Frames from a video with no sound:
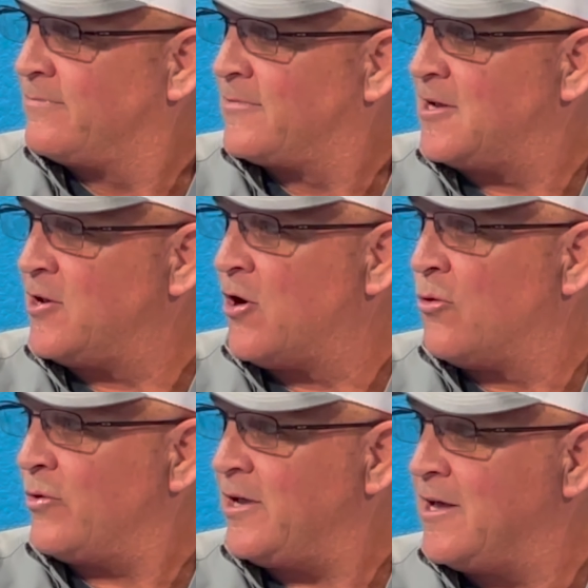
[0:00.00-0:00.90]

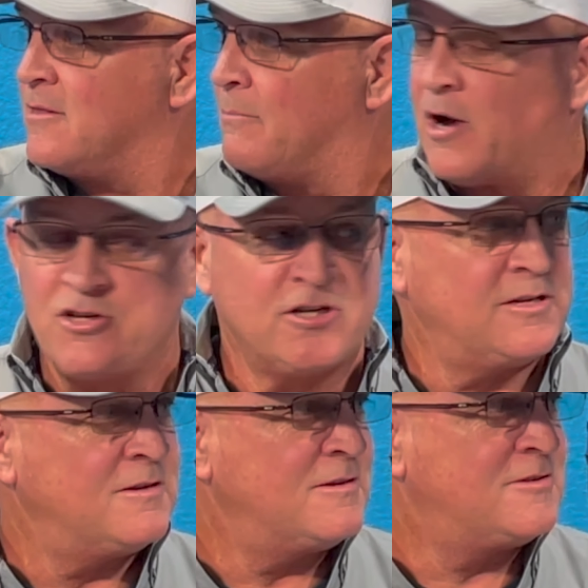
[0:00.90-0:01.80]
in the
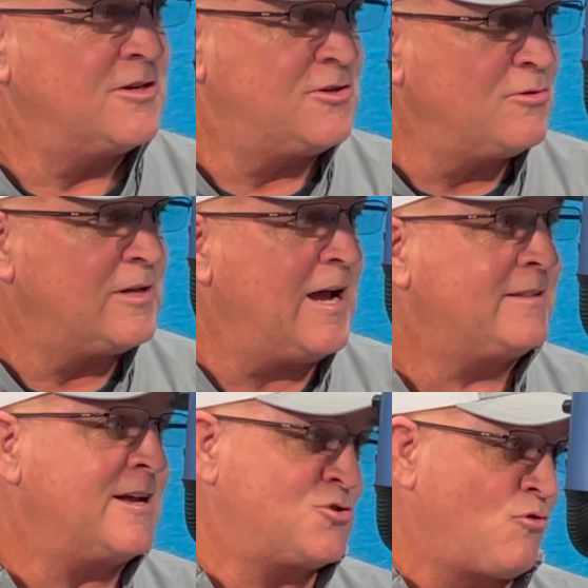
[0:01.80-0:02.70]
budget to do
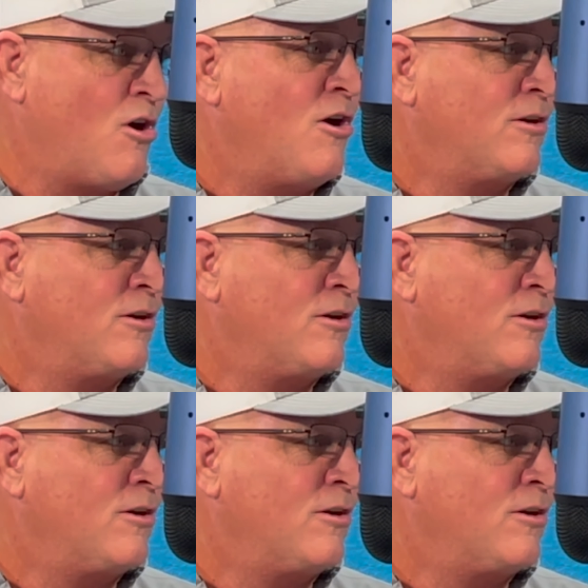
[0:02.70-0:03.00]
that, that's wrong.